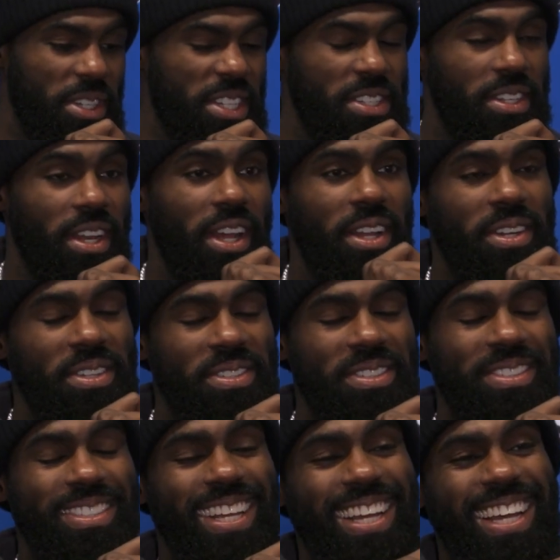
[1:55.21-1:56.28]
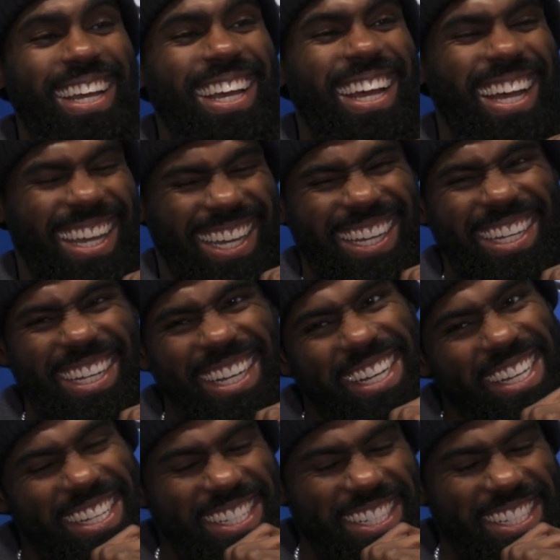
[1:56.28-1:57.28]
Decent night. Yeah.